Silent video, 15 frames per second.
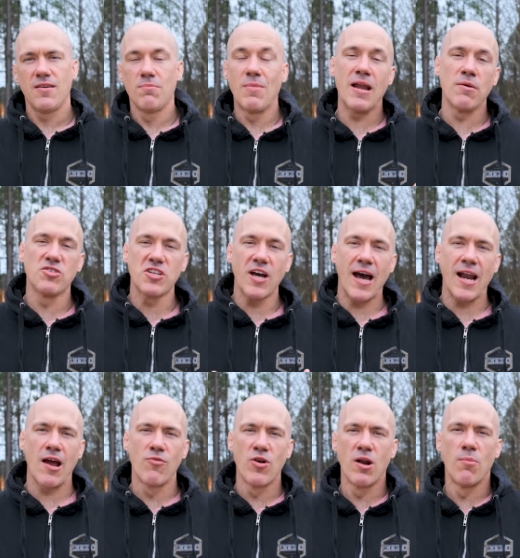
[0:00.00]
My name's
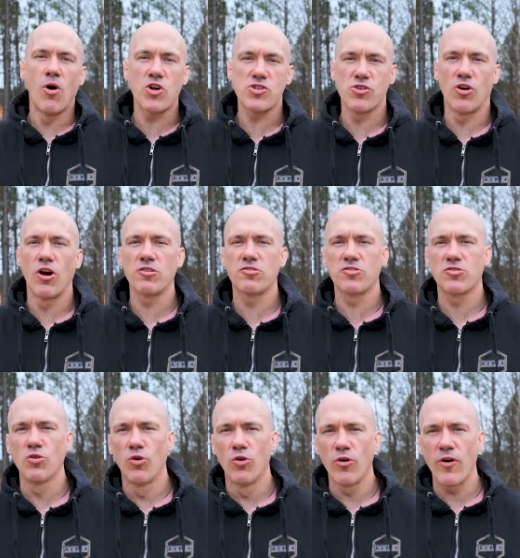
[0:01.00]
Scot. I run a martial arts
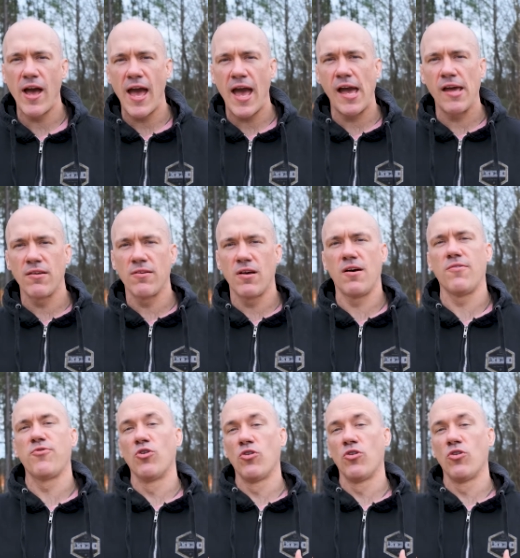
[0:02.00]
school, and uh,